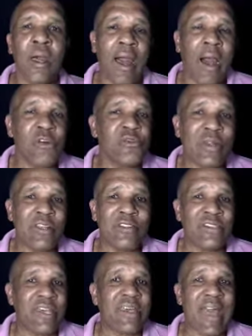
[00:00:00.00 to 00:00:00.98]
I was willing to
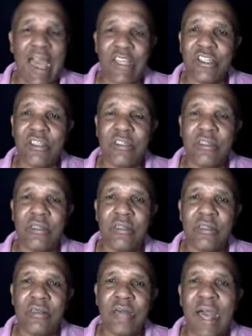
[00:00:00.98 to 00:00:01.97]
take action.
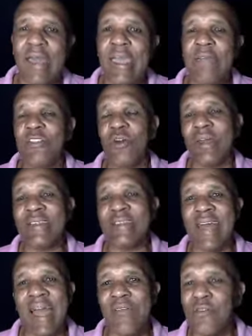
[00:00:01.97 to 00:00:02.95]
Even though
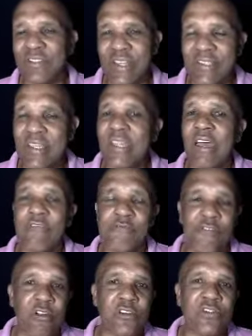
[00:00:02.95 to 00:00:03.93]
I resisted at
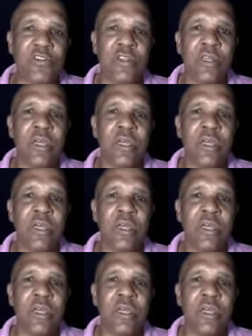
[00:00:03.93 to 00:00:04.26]
first,